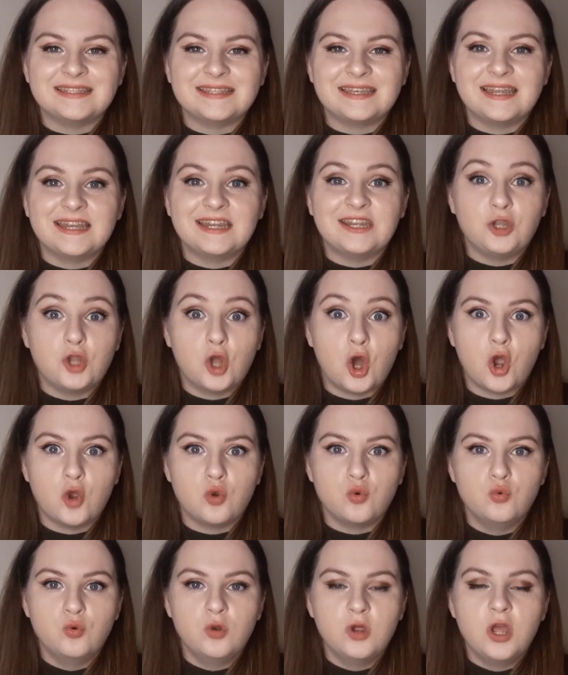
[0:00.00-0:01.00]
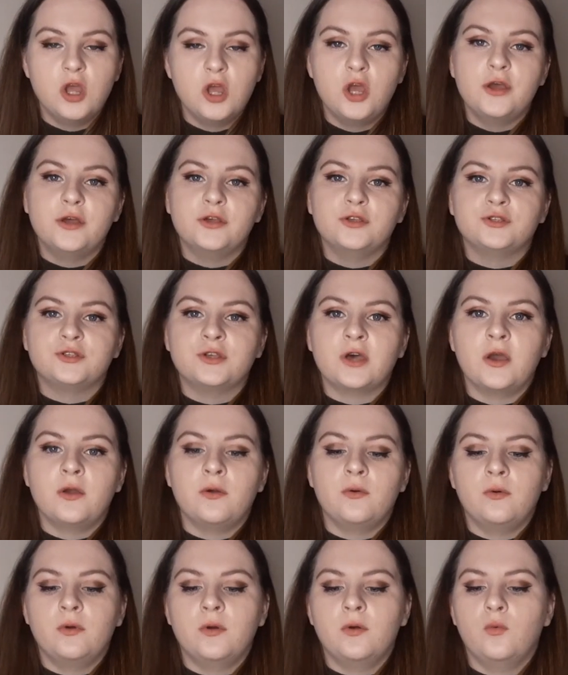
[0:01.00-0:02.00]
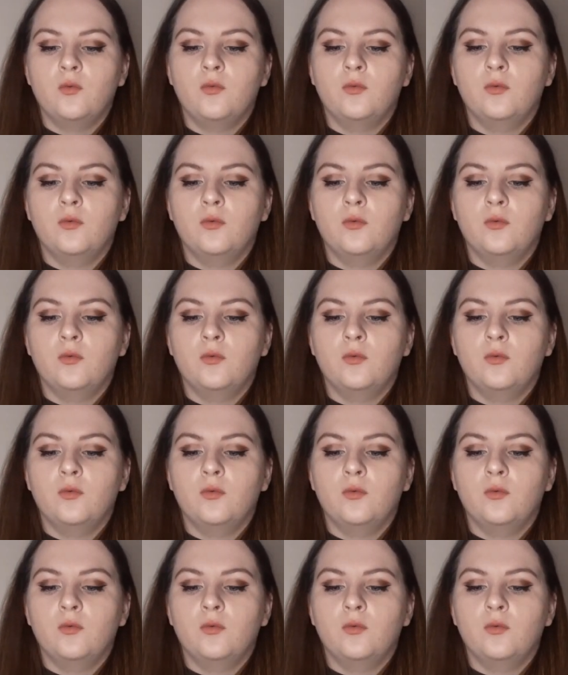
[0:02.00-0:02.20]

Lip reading: skin? No. So